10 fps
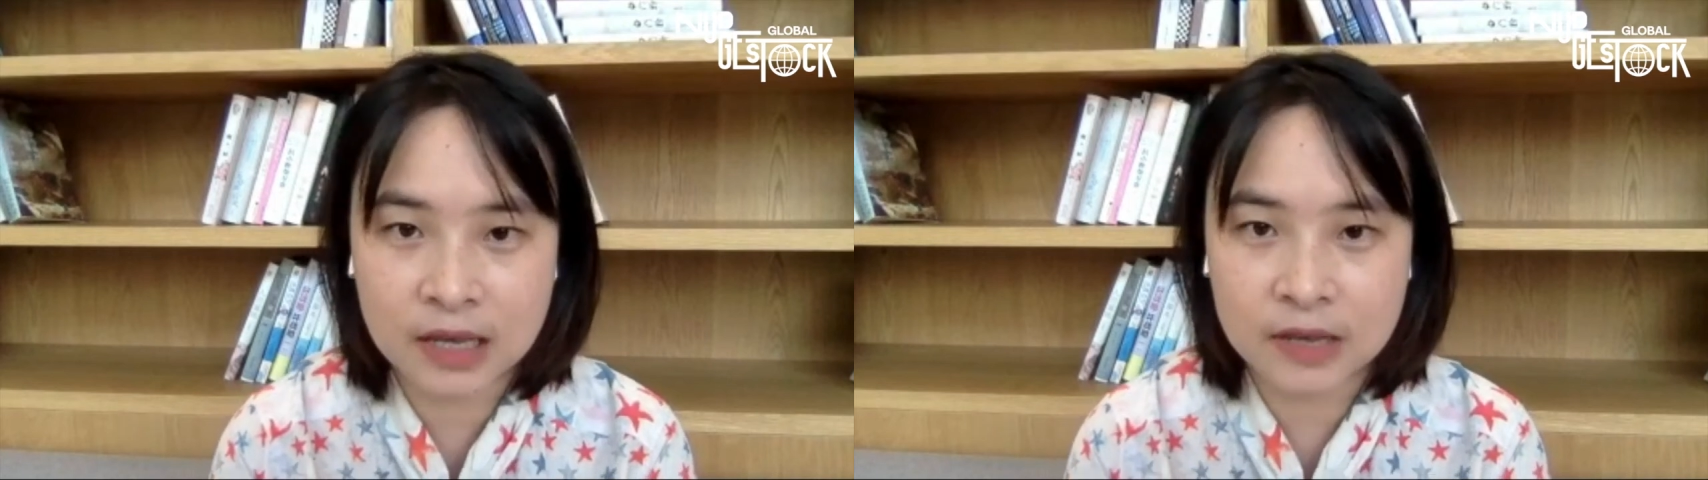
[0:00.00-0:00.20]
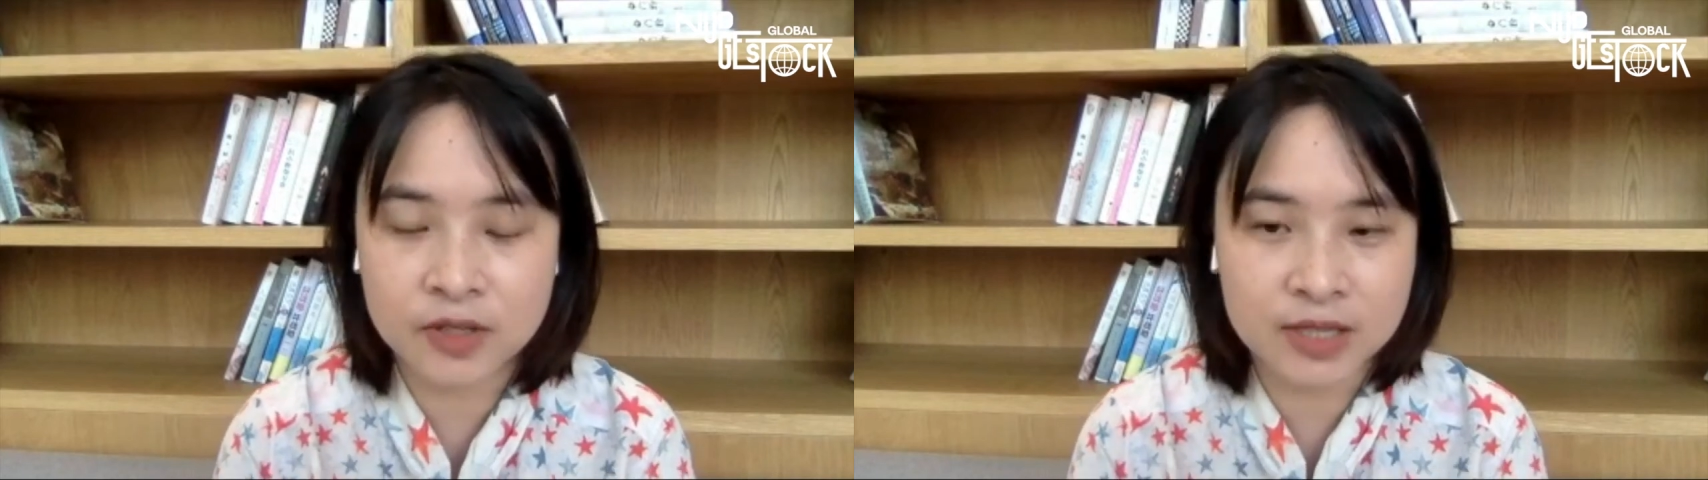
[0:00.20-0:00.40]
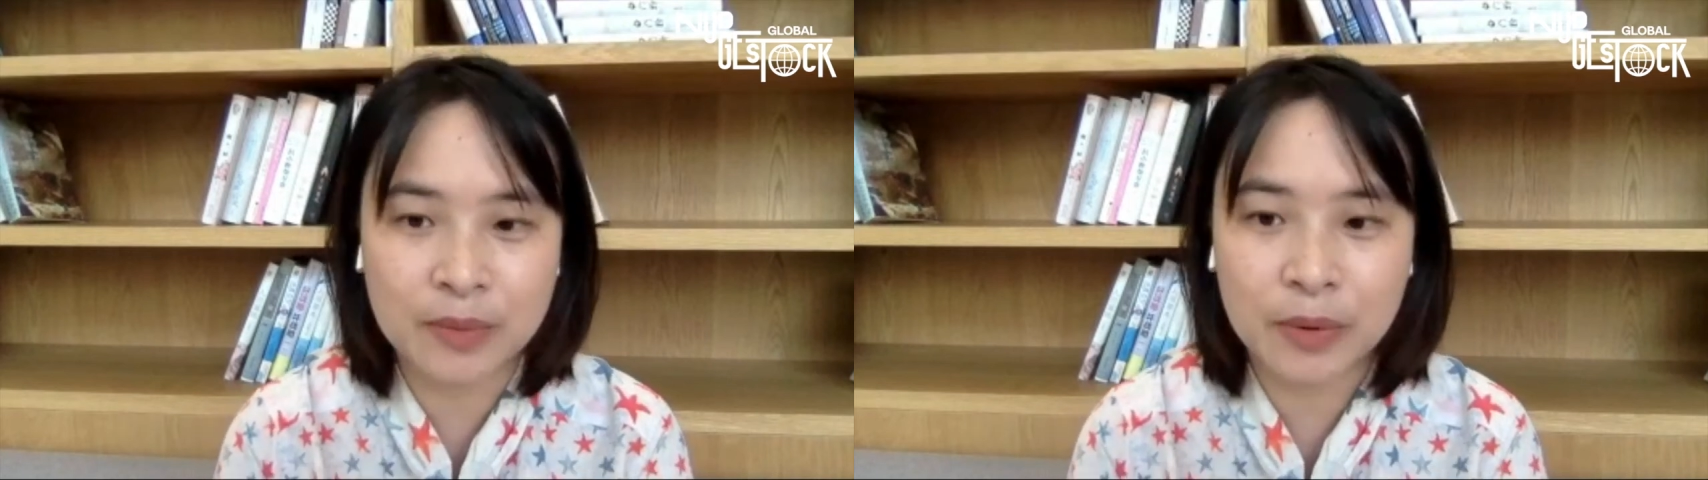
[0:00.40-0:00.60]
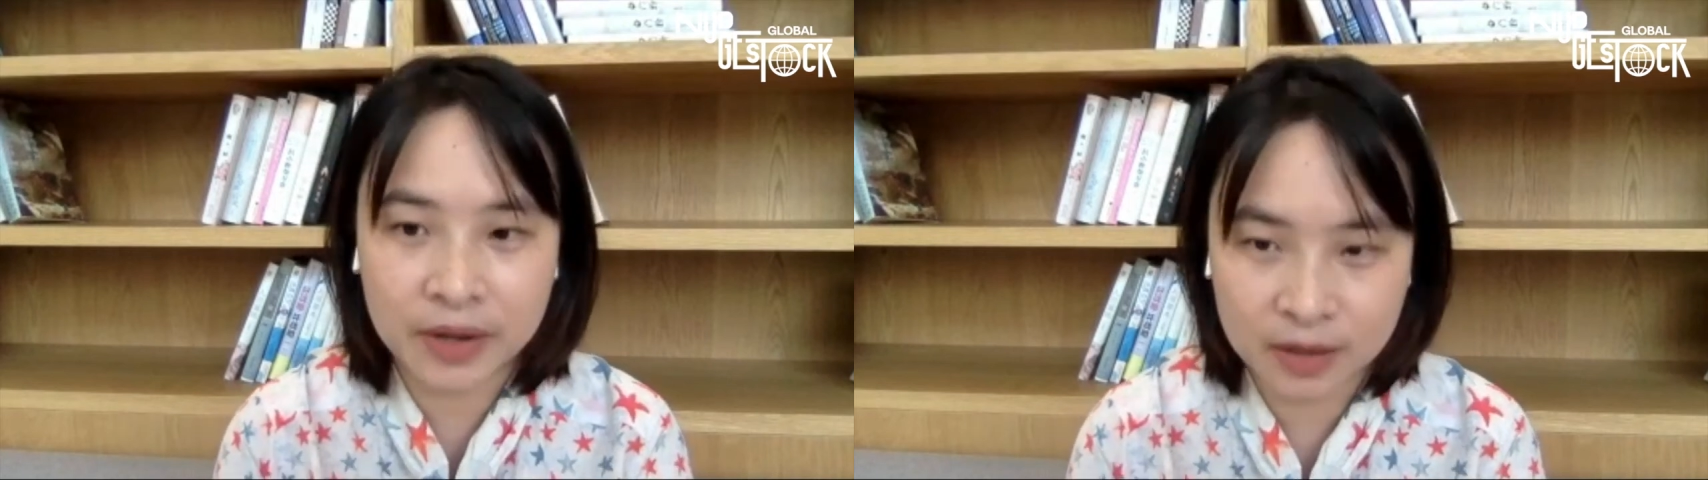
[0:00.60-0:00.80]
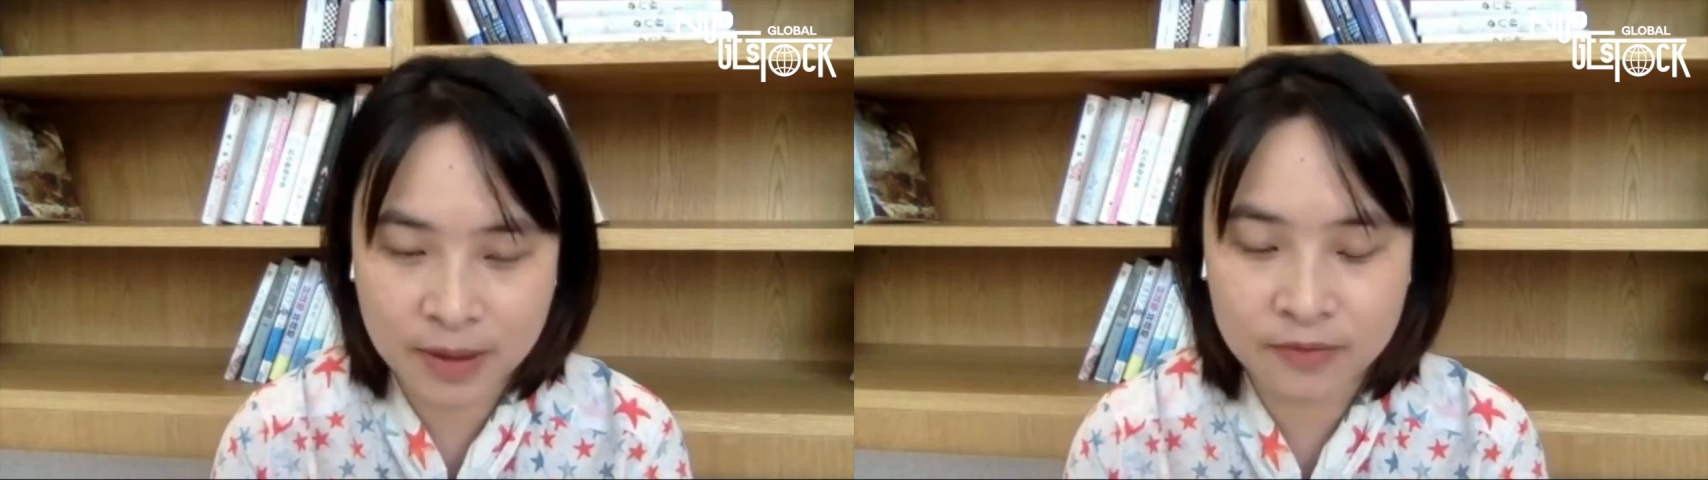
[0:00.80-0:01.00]
even
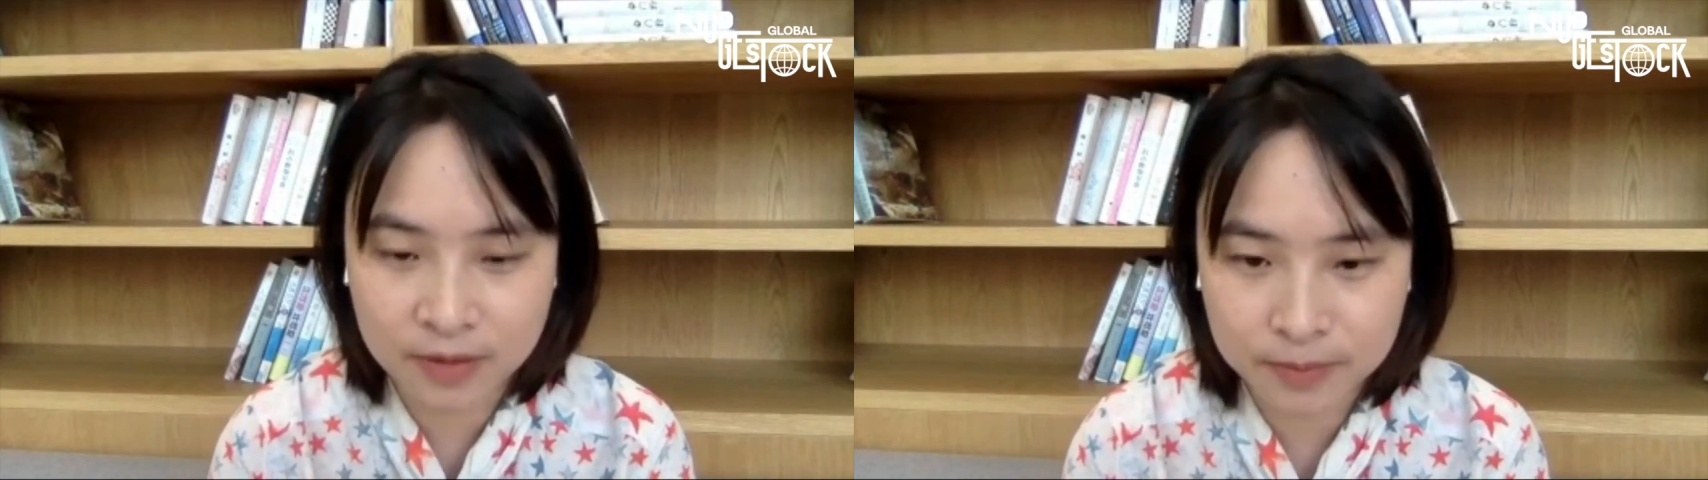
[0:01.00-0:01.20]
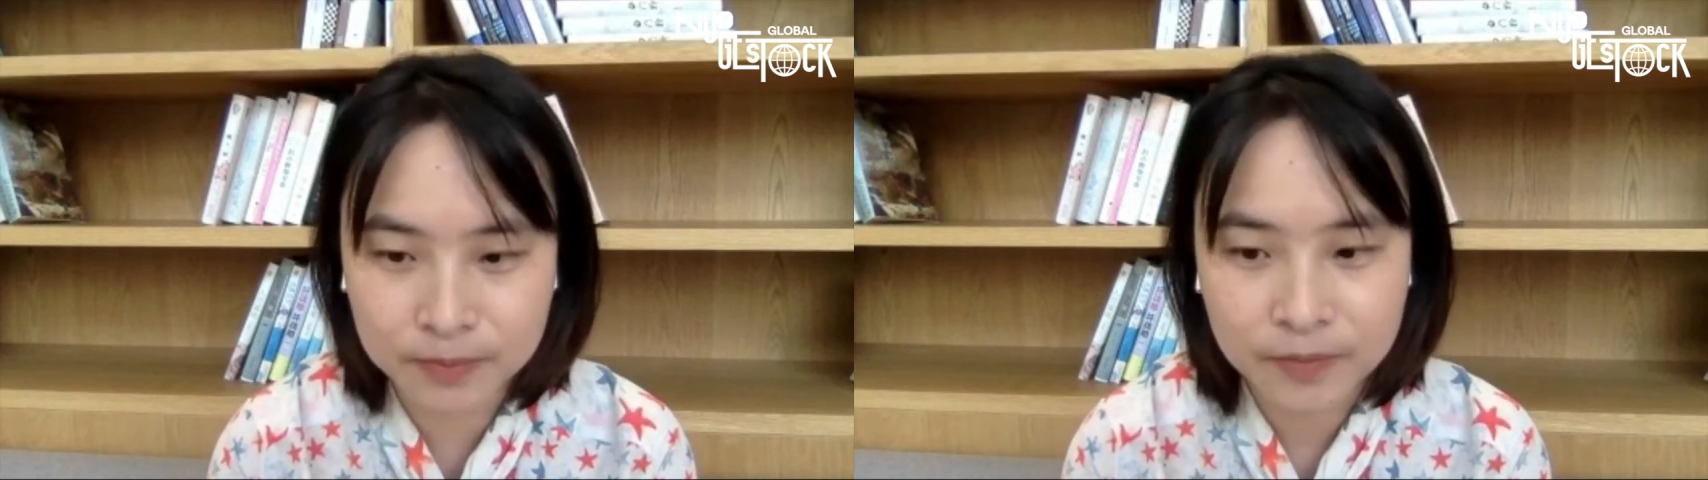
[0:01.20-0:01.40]
celebrating about them.